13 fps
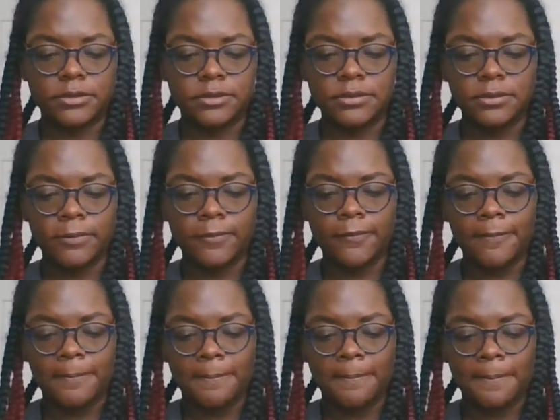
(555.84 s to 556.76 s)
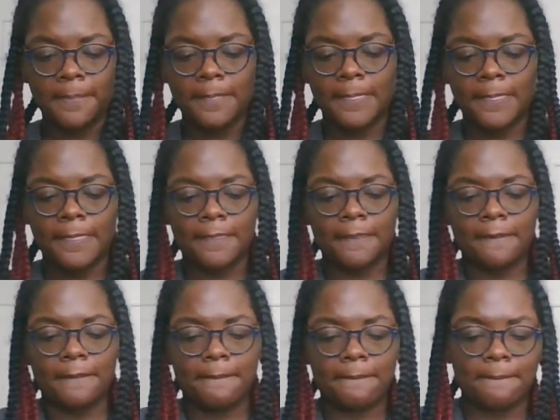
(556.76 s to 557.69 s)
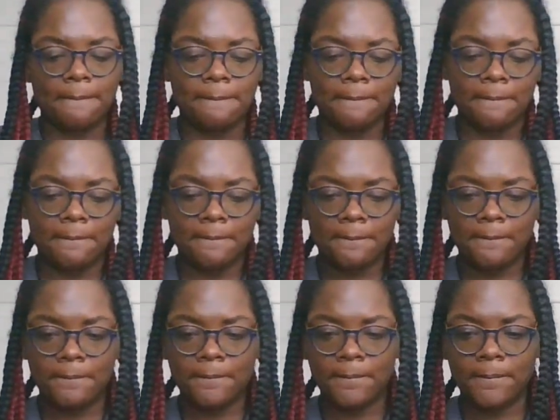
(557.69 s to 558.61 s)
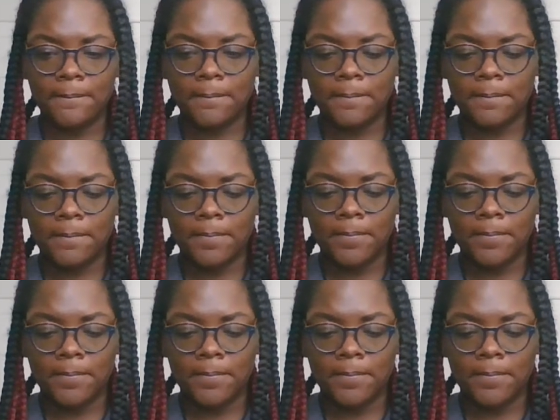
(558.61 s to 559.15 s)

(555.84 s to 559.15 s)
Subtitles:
Nothing is said.